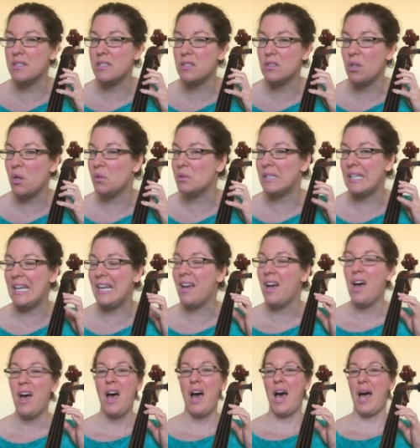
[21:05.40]
slowly,
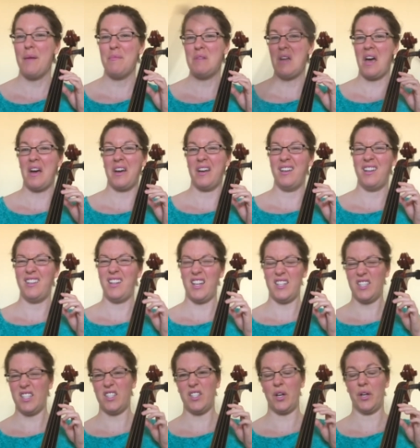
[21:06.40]
I'm not going to
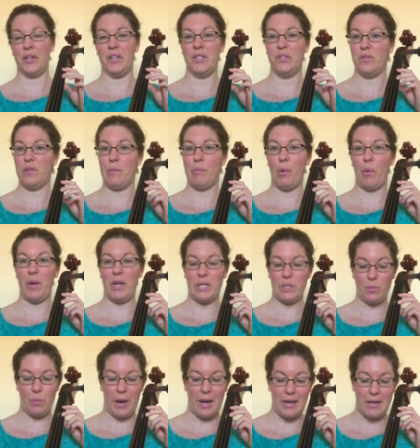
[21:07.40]
necessarily do the
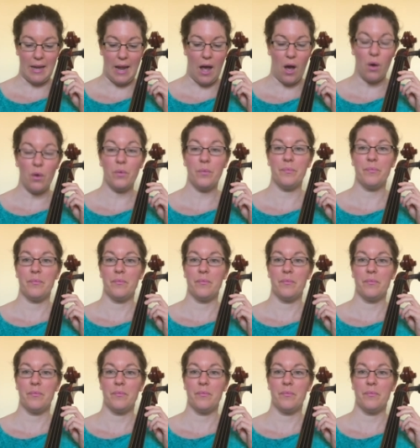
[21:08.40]
bowings right now.